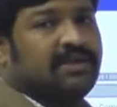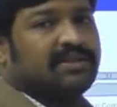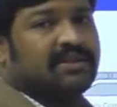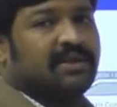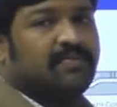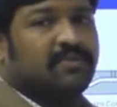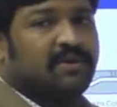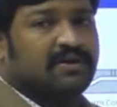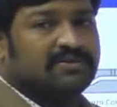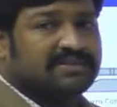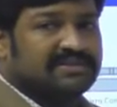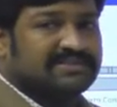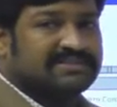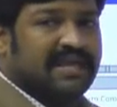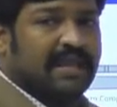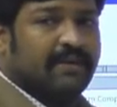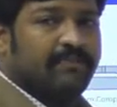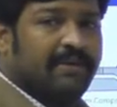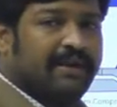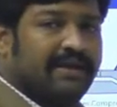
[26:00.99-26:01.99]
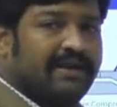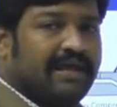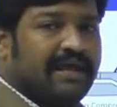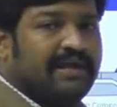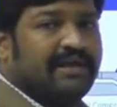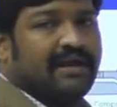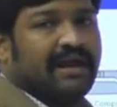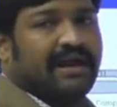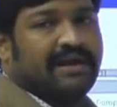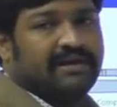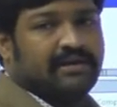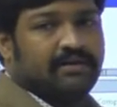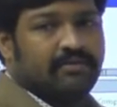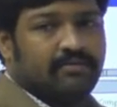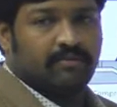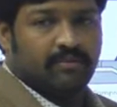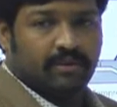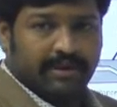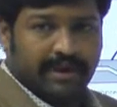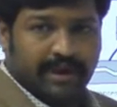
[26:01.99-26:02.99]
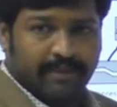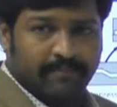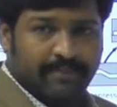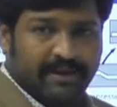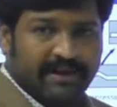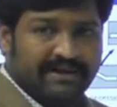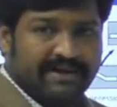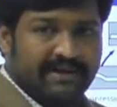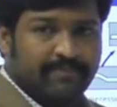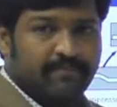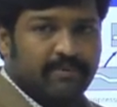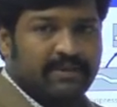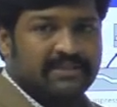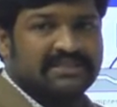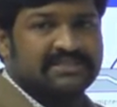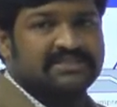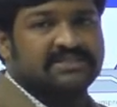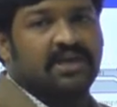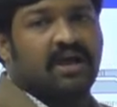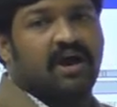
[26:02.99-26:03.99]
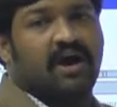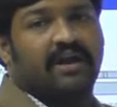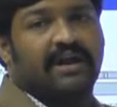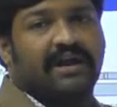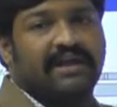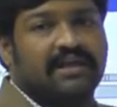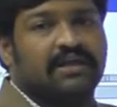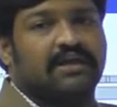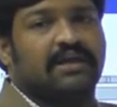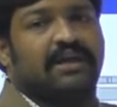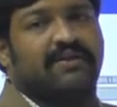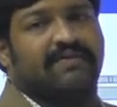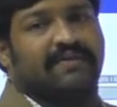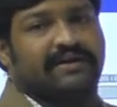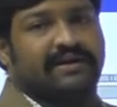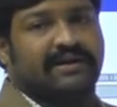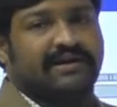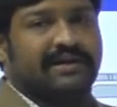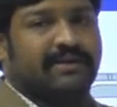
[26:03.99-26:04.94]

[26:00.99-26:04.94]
The process can be done at ambient temperatures or at elevated